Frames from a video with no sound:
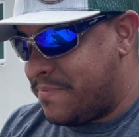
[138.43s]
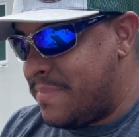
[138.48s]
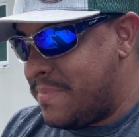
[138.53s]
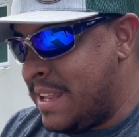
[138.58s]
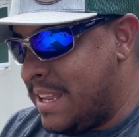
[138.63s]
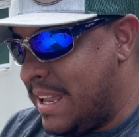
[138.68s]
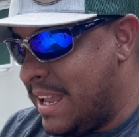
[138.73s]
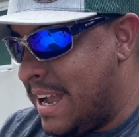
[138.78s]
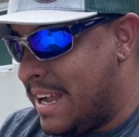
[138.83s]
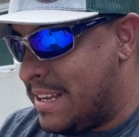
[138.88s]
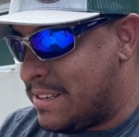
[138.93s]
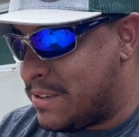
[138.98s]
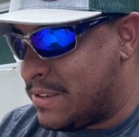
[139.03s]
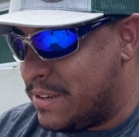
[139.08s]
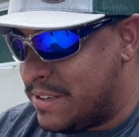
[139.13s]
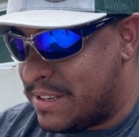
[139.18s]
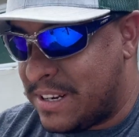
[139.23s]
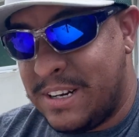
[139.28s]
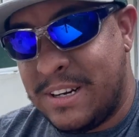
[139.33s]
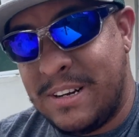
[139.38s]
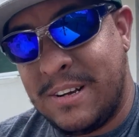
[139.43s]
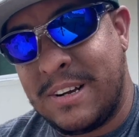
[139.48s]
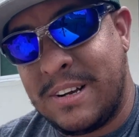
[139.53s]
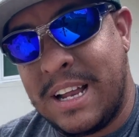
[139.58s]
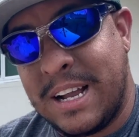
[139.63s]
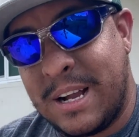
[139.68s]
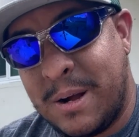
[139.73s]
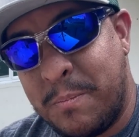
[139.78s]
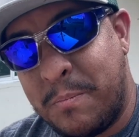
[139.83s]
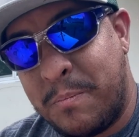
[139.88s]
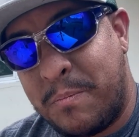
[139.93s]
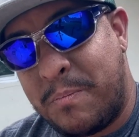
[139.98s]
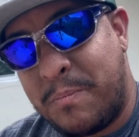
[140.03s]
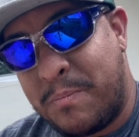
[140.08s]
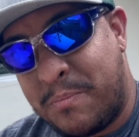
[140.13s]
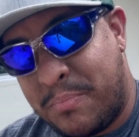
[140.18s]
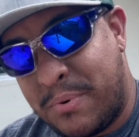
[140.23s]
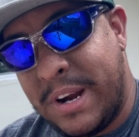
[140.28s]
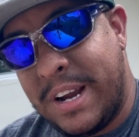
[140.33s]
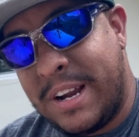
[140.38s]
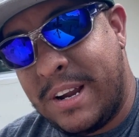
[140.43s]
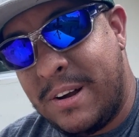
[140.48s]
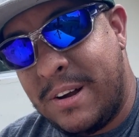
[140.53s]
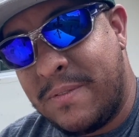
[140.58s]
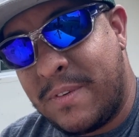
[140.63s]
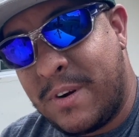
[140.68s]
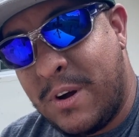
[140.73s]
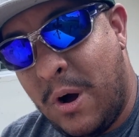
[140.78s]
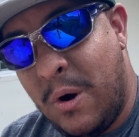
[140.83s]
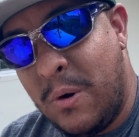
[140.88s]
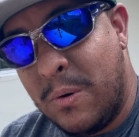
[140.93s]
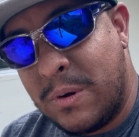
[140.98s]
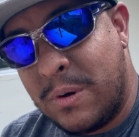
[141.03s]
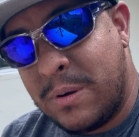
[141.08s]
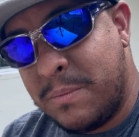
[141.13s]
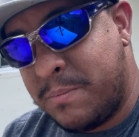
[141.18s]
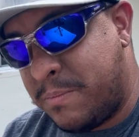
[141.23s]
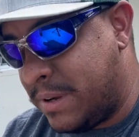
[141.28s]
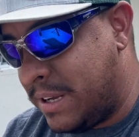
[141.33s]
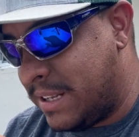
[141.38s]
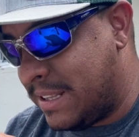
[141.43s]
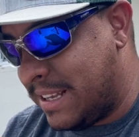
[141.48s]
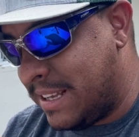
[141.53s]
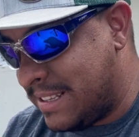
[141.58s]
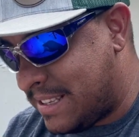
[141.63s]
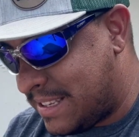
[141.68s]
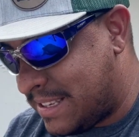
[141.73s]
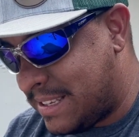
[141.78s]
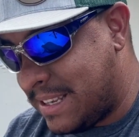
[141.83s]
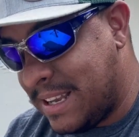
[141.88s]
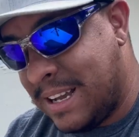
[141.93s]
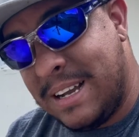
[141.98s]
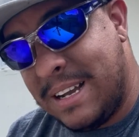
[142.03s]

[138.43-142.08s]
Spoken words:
Yeah, so it's gonna look like a brick of coke, but it's